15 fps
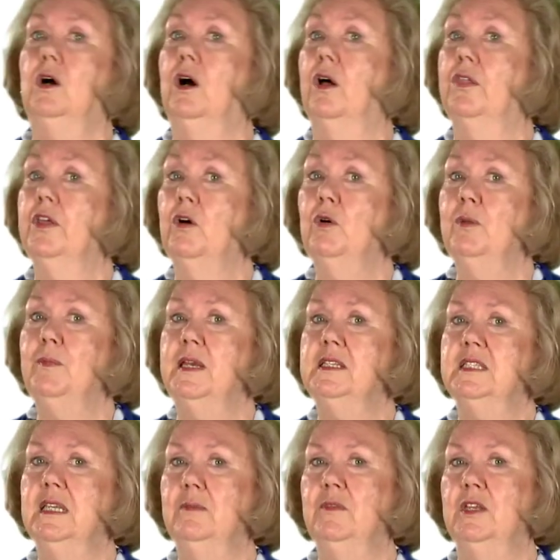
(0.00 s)
Although it may
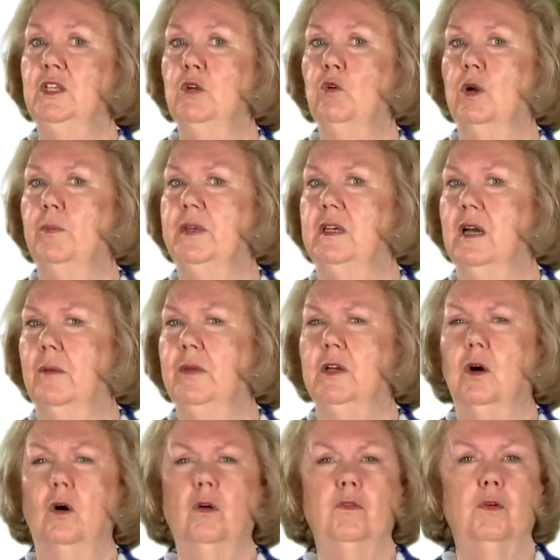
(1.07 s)
seem that you are becoming
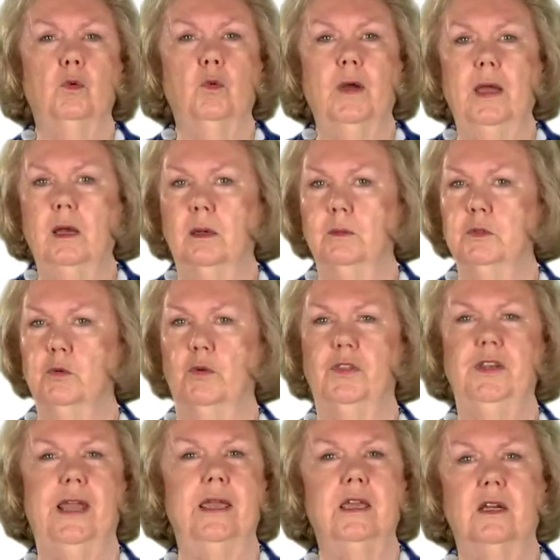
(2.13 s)
overwhelmed
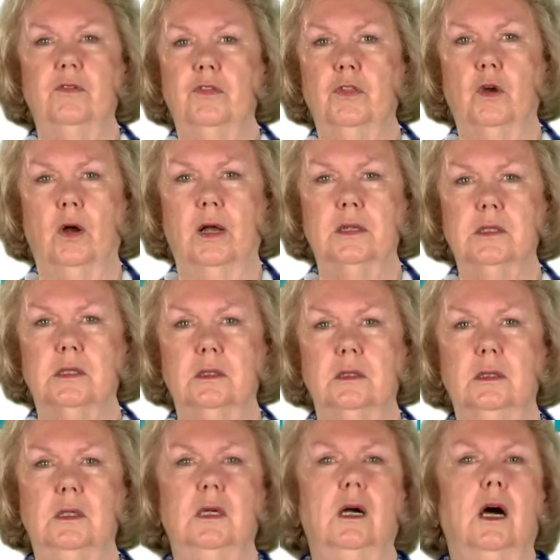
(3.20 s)
with negative thoughts,
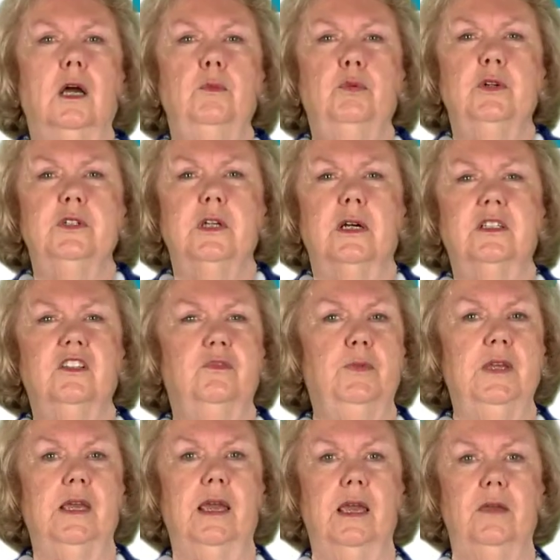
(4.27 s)
unproductive
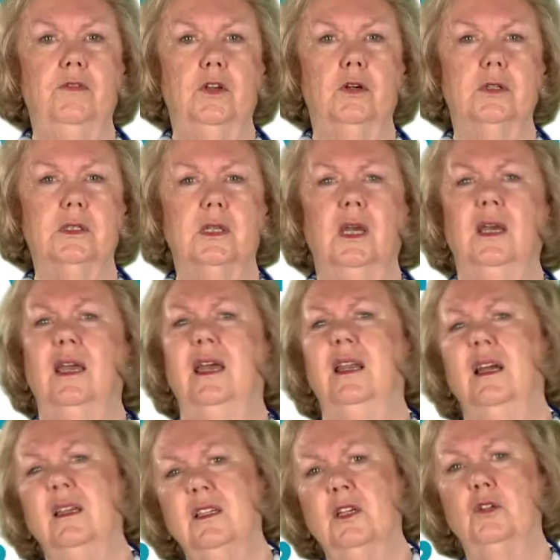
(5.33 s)
behaviors,
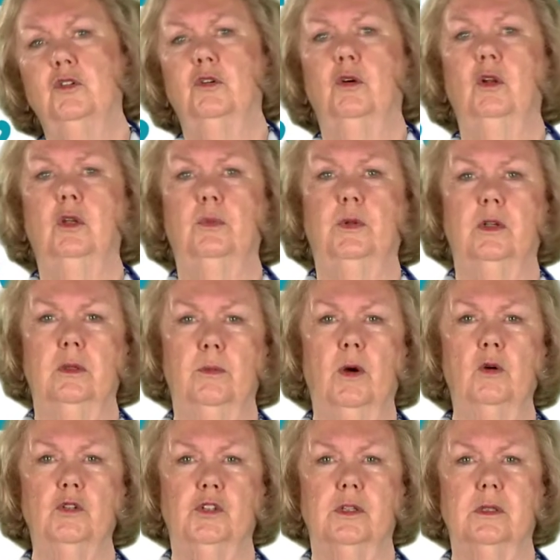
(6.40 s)
and uncontrollable
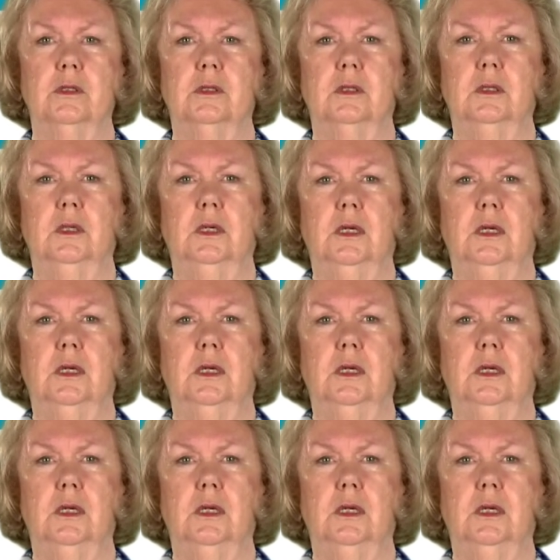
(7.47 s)
emotions,